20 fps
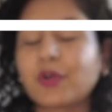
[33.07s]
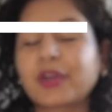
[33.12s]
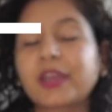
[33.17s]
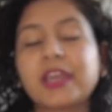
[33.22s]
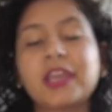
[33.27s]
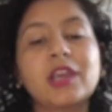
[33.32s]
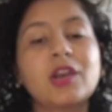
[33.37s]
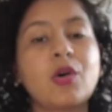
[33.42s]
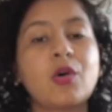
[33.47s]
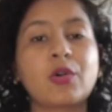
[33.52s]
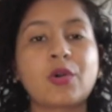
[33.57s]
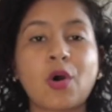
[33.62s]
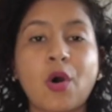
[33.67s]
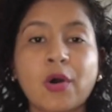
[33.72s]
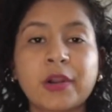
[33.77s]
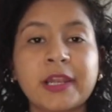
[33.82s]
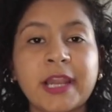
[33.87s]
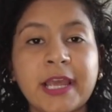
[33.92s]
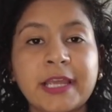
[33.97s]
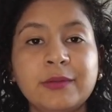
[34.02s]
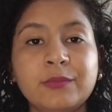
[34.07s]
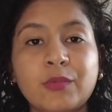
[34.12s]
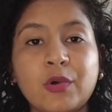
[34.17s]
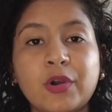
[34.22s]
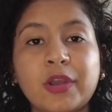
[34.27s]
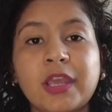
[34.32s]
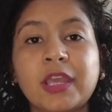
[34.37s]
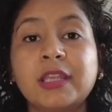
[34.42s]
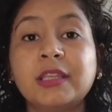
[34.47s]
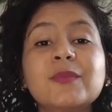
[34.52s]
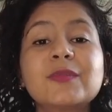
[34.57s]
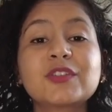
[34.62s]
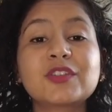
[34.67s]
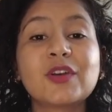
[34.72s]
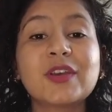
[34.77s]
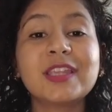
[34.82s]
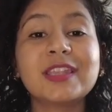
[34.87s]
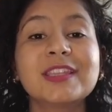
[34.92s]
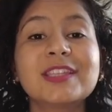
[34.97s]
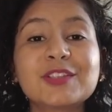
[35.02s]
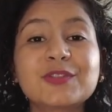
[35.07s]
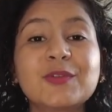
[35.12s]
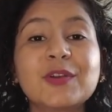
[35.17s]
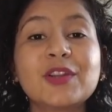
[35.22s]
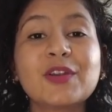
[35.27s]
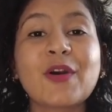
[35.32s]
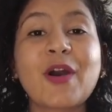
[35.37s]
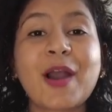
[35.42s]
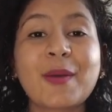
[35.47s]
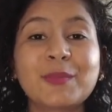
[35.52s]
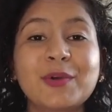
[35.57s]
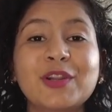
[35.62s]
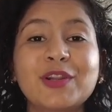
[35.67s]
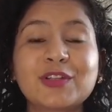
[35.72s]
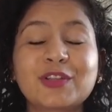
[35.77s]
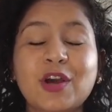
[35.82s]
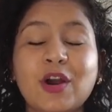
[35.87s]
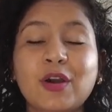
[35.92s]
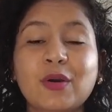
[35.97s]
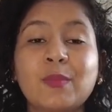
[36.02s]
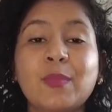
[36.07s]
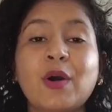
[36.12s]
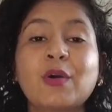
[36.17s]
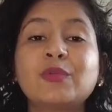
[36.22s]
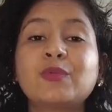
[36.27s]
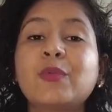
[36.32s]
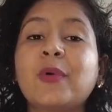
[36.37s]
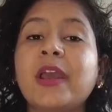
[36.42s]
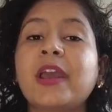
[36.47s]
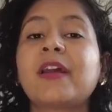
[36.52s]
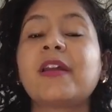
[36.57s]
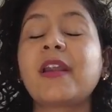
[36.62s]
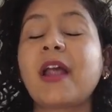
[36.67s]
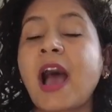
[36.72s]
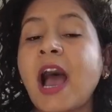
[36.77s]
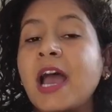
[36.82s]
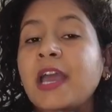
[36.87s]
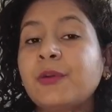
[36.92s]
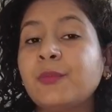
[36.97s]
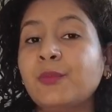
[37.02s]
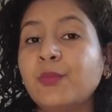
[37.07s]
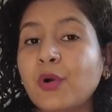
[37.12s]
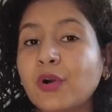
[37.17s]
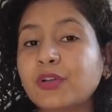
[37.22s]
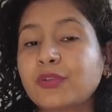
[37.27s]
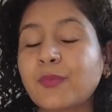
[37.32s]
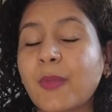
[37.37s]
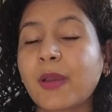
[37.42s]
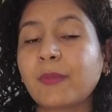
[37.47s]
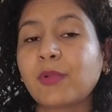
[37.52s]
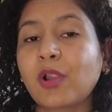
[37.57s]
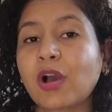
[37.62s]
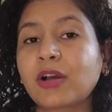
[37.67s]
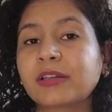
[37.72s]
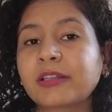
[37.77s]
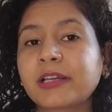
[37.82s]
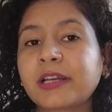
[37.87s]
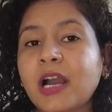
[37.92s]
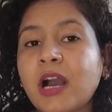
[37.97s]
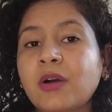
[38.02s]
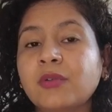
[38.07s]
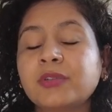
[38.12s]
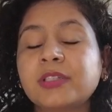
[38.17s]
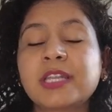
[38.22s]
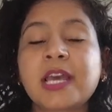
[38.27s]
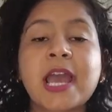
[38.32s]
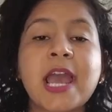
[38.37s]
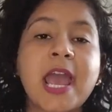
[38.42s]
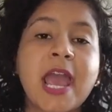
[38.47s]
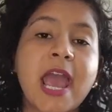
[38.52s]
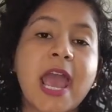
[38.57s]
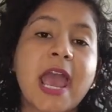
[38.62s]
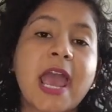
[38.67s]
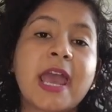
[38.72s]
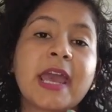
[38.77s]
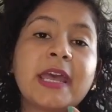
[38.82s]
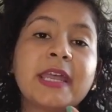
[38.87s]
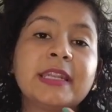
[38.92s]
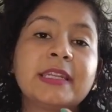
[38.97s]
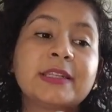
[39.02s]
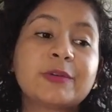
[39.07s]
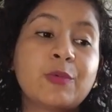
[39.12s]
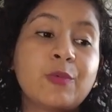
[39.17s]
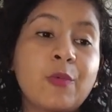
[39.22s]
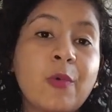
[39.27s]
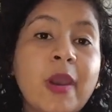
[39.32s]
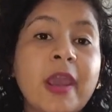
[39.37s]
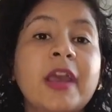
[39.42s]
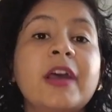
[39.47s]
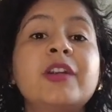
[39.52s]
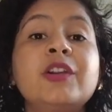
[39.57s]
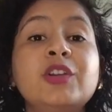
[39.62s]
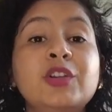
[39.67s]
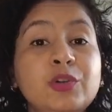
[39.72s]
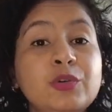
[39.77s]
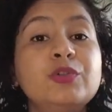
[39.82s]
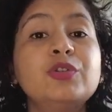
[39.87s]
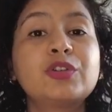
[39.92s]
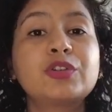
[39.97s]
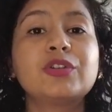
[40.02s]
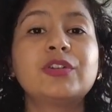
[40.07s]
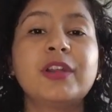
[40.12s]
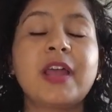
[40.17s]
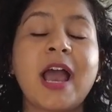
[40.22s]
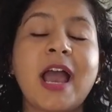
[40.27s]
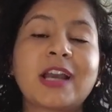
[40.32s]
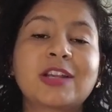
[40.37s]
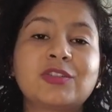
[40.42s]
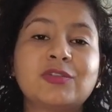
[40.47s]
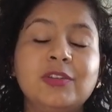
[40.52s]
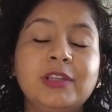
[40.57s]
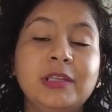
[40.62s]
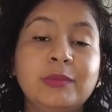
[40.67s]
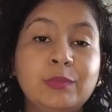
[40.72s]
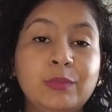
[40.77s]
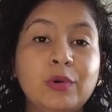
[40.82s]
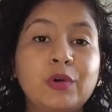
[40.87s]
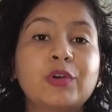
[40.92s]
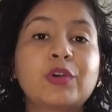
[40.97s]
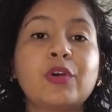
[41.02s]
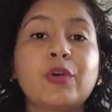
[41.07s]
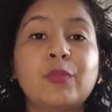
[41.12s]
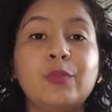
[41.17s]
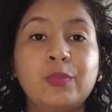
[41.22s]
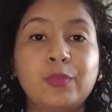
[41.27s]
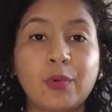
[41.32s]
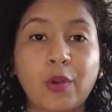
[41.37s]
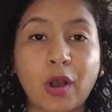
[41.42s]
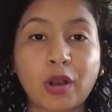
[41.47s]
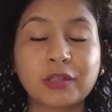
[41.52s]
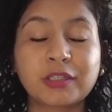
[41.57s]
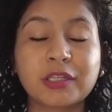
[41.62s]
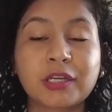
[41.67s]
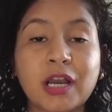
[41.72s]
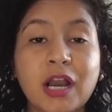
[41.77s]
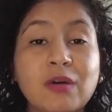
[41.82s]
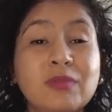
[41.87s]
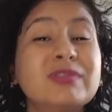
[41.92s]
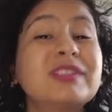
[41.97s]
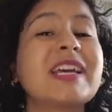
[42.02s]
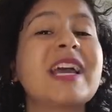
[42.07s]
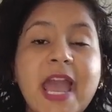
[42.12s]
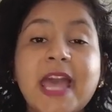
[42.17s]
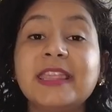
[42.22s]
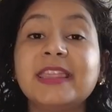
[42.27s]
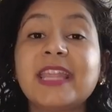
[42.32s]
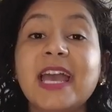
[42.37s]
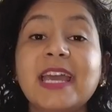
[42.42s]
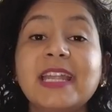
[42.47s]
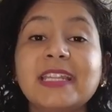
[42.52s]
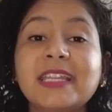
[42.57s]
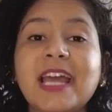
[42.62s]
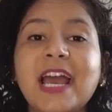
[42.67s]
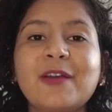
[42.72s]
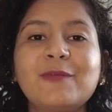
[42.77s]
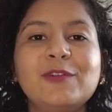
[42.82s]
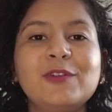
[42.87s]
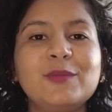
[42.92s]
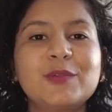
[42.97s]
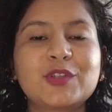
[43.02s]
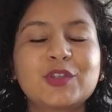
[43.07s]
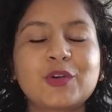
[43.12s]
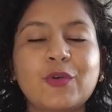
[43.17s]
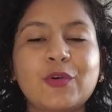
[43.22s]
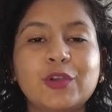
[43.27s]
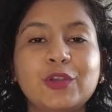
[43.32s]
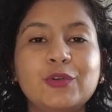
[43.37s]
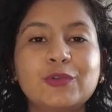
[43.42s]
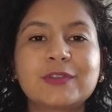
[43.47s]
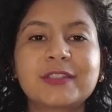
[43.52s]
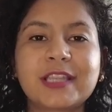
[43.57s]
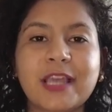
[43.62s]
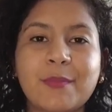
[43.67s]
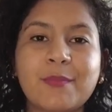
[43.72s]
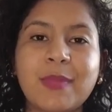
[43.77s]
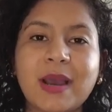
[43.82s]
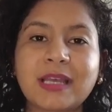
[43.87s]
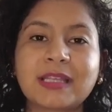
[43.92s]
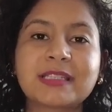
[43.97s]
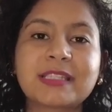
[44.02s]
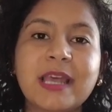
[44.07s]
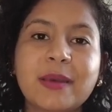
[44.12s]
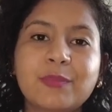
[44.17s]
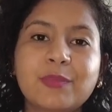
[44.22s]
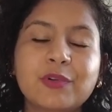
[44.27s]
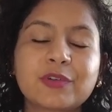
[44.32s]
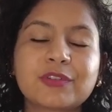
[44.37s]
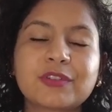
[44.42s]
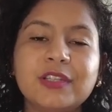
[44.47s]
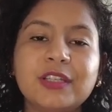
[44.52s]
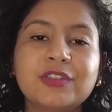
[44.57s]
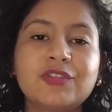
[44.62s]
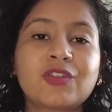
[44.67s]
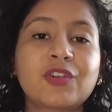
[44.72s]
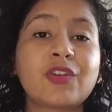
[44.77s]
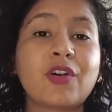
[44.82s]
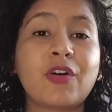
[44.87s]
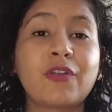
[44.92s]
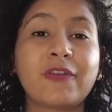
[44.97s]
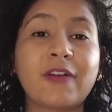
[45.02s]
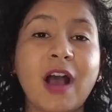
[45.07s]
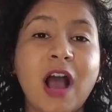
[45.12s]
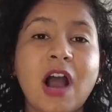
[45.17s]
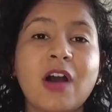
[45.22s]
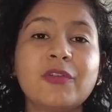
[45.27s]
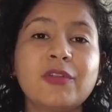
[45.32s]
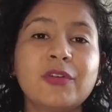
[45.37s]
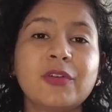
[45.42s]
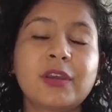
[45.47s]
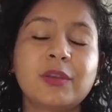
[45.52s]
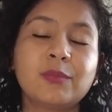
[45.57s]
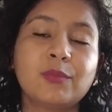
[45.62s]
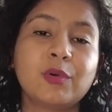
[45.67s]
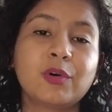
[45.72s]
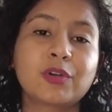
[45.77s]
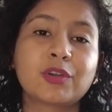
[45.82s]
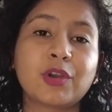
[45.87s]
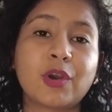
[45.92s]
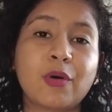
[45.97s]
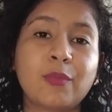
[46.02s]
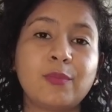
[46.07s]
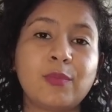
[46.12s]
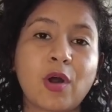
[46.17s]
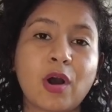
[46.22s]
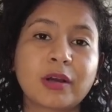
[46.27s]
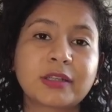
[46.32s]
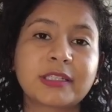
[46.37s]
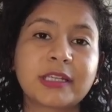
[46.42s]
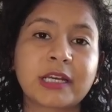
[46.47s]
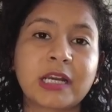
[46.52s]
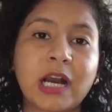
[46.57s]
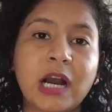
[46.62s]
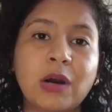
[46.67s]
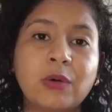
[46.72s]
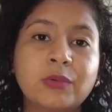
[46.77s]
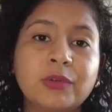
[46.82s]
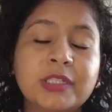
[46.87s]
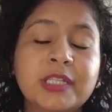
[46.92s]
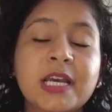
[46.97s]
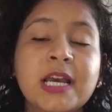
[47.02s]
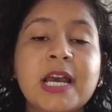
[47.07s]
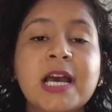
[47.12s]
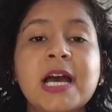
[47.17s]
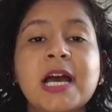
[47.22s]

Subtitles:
booking or online booking. So in this video, I'm gonna talk about where I booked my blocked account and where you should actually book your blocked account. And then I will be showing you step-by-step procedure of how you can book your blocked account